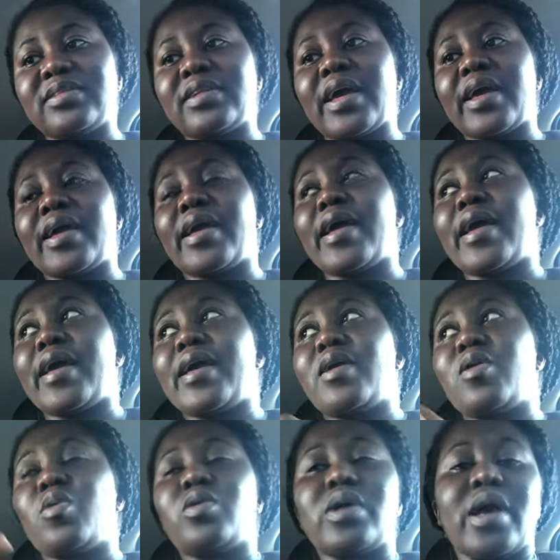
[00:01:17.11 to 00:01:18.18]
Say
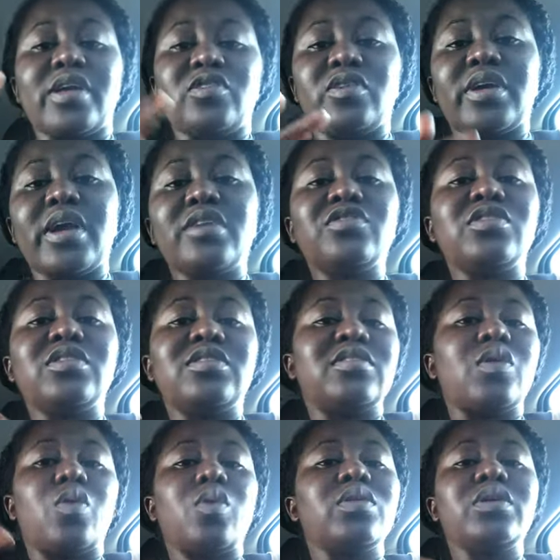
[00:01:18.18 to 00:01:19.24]
education is
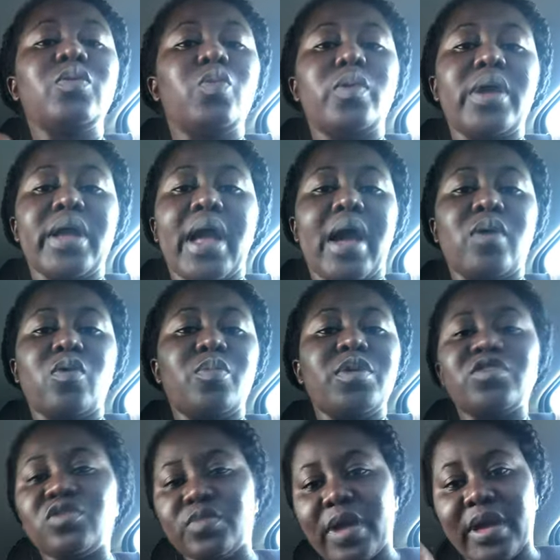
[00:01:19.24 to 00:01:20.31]
the only way I am
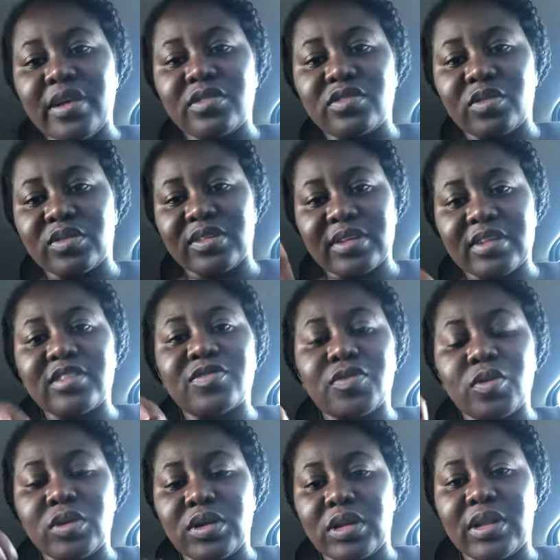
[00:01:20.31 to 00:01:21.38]

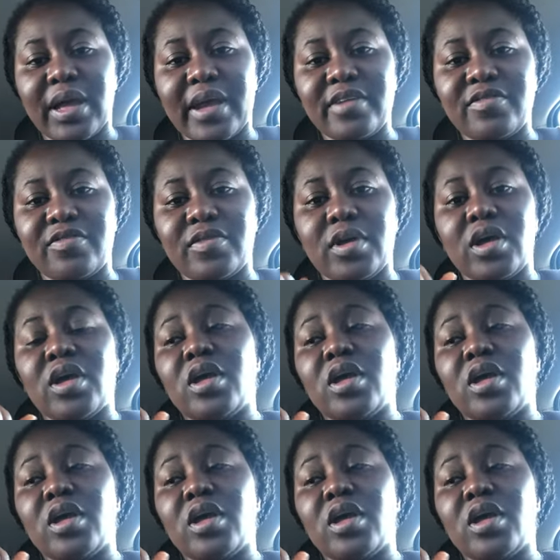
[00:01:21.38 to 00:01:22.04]
successful in life.